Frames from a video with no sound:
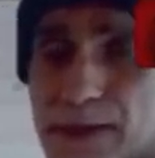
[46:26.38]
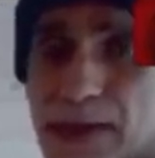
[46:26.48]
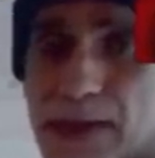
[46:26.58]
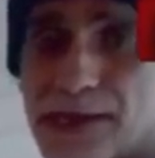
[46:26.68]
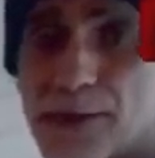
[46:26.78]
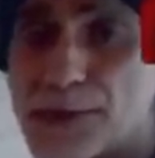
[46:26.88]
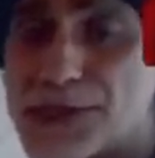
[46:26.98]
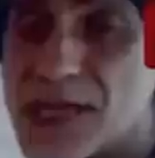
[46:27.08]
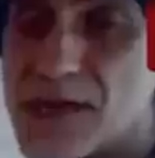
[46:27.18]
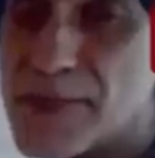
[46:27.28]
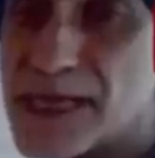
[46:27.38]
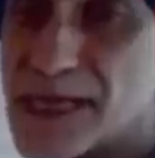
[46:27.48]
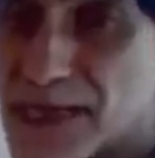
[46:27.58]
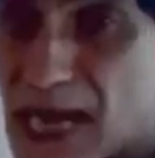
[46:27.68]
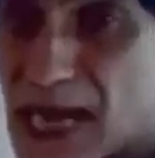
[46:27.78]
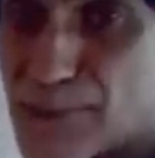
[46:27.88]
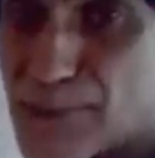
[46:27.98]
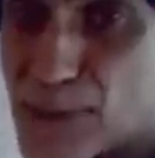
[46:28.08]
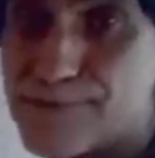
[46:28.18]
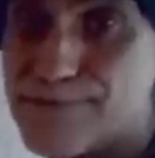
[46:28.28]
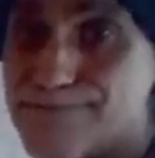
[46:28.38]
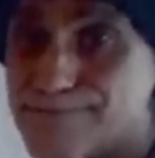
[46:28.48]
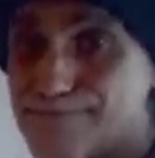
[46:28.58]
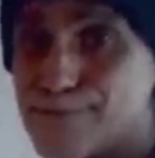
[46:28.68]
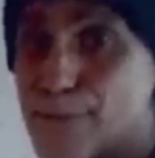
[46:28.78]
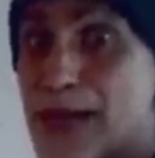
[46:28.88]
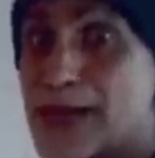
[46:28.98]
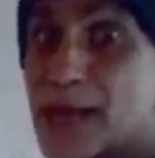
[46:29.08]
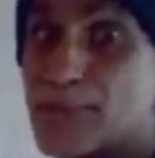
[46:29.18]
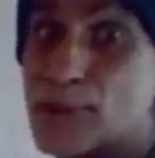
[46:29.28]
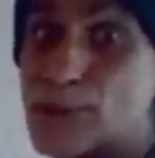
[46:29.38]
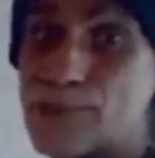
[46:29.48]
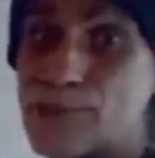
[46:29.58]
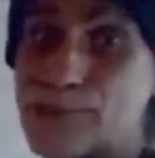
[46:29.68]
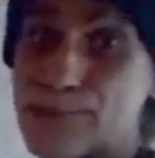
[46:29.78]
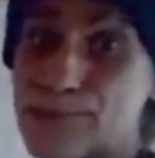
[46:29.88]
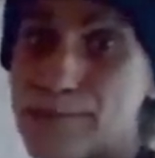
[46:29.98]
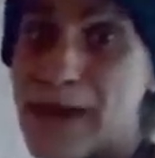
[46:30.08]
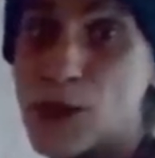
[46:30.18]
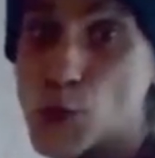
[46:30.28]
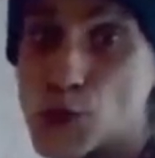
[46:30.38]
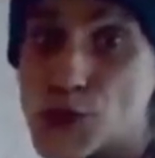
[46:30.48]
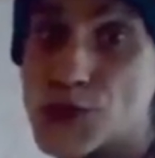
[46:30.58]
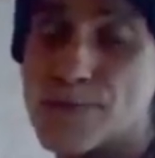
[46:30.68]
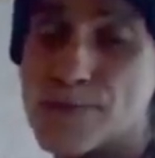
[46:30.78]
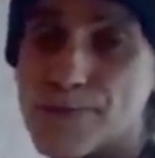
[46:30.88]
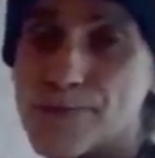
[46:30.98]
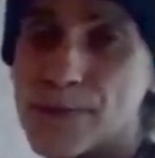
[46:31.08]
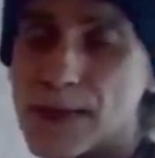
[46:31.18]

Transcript: And it also means apple, bad apple, malus.